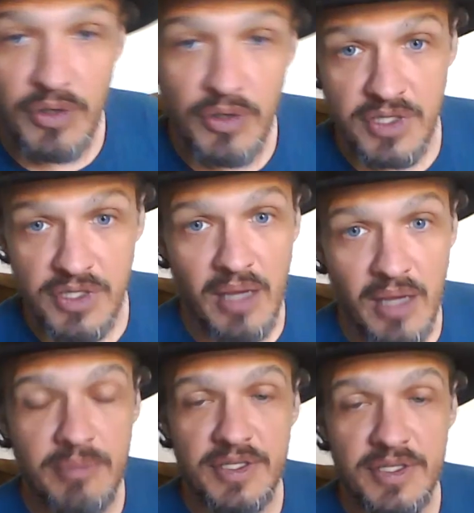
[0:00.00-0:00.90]
most
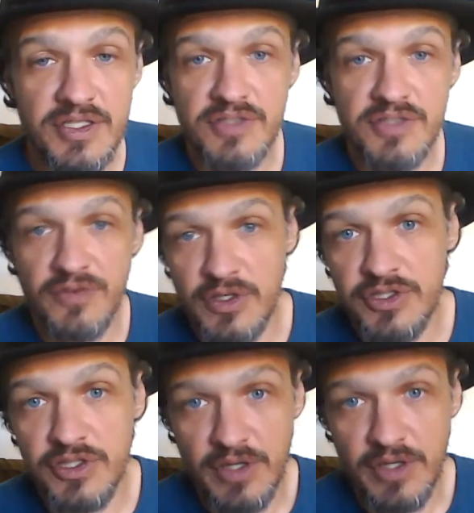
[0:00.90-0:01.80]
common pieces of
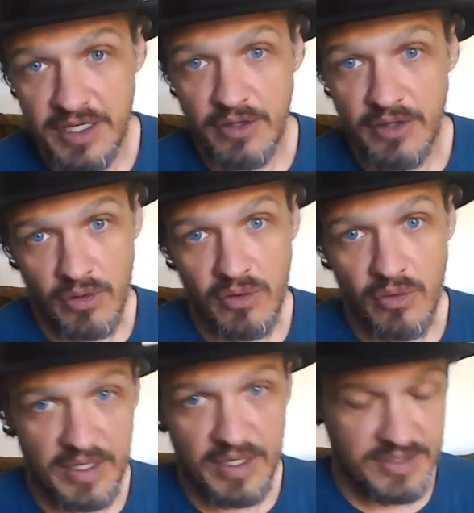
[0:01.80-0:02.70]
furniture in
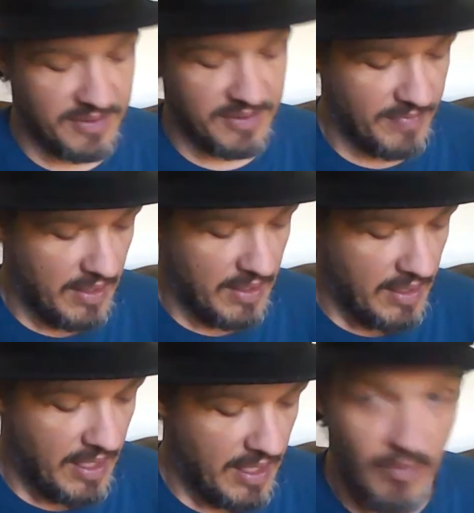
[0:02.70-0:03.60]
HeroQuest,
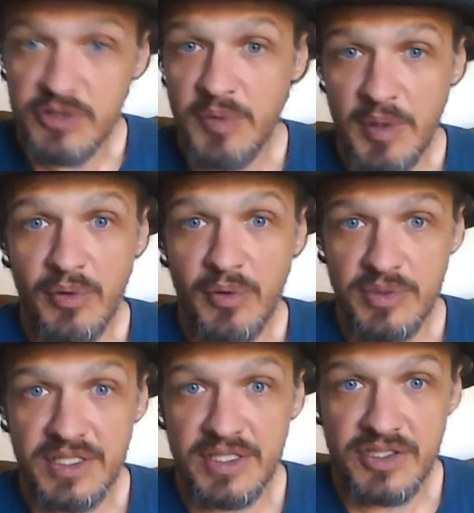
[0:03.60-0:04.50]
and most people
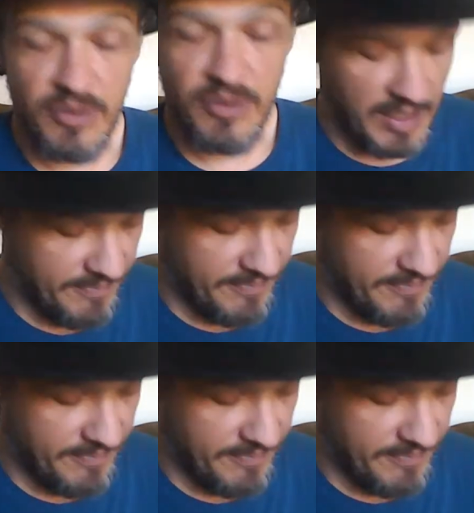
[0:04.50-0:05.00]
would disagree.